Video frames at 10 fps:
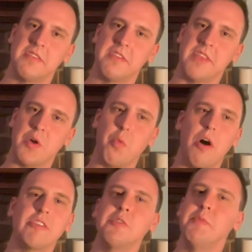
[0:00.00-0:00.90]
They
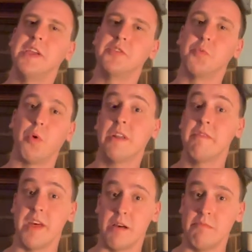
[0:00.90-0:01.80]
welcomed me as one
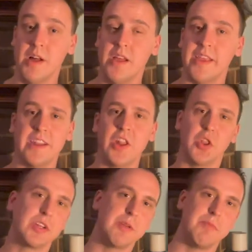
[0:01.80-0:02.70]
of them. They didn't
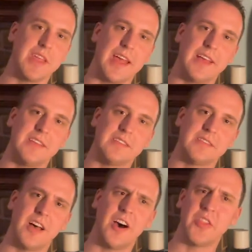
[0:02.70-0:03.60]
look at me
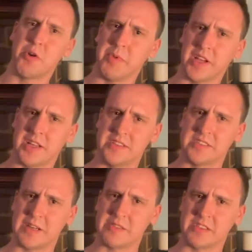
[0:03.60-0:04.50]
as other because
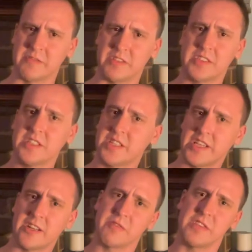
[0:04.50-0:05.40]
I was the
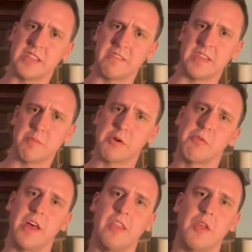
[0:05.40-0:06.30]
facilitator for the evening, but
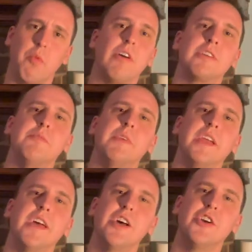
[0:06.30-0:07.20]
rather they welcomed
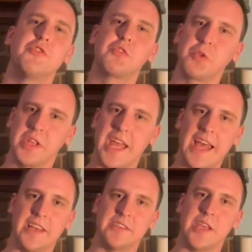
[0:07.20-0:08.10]
me truly
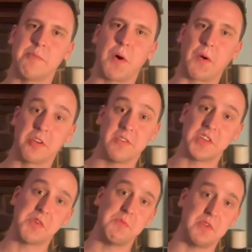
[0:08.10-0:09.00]
as a part of the
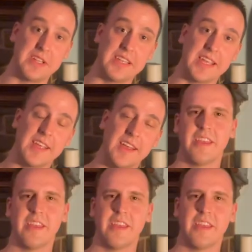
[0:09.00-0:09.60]
community.